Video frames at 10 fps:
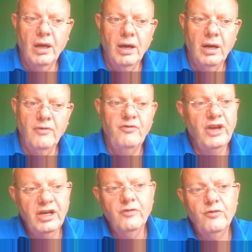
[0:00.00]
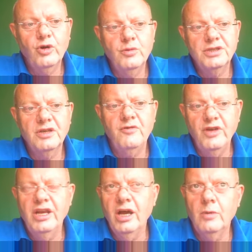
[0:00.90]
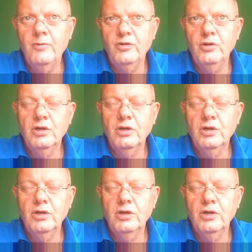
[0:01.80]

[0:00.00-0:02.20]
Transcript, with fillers: very informative, very helpful,